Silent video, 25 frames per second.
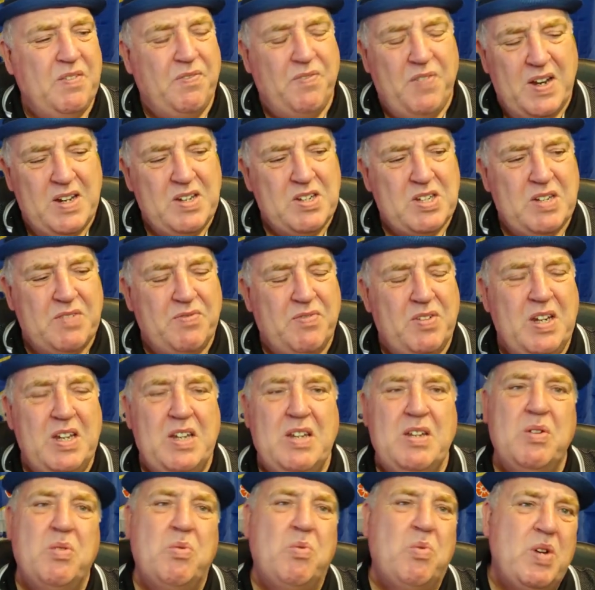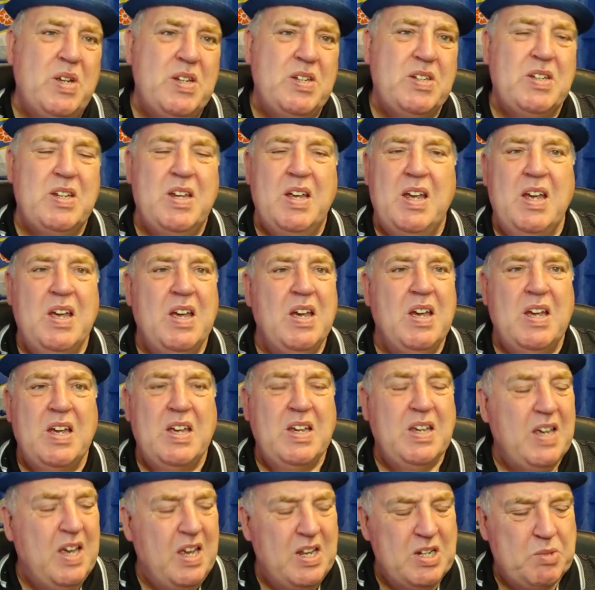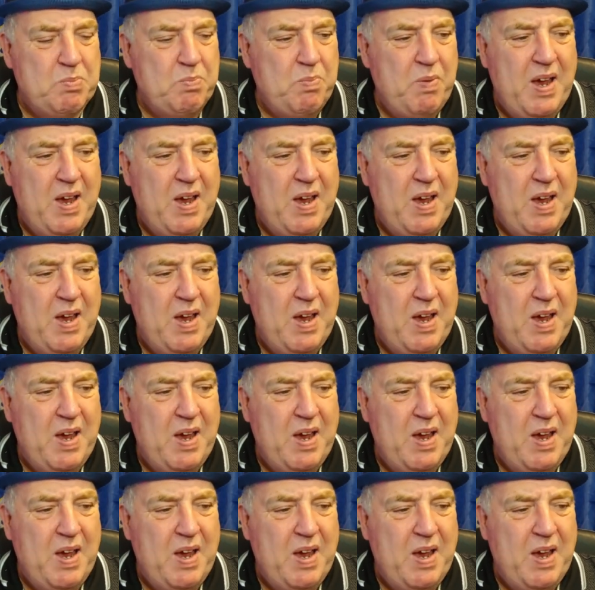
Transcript: Defensively, he always gets